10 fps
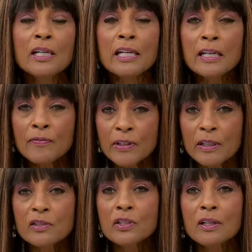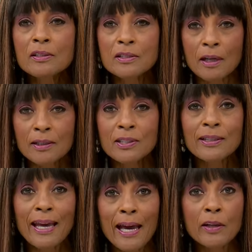if he is
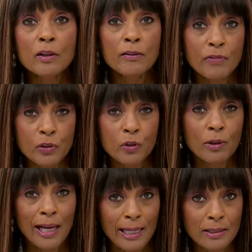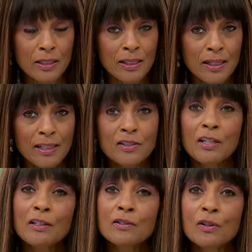conducting an official act.
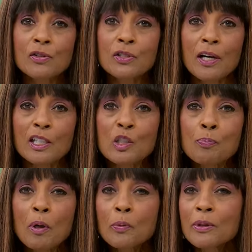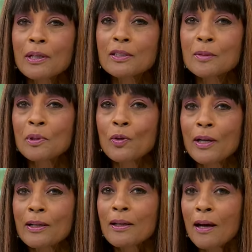10 on Your Side spoke with a
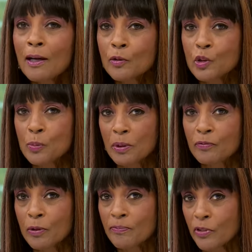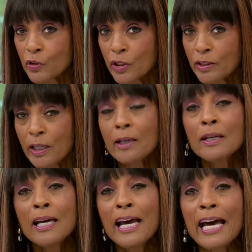Democratic congressman from
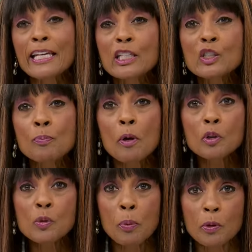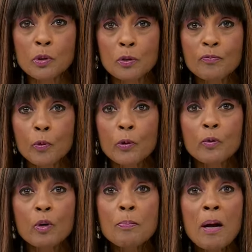Virginia and a spokesperson for
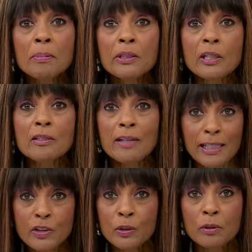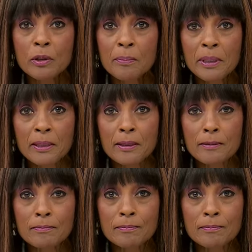the Republican National Committee.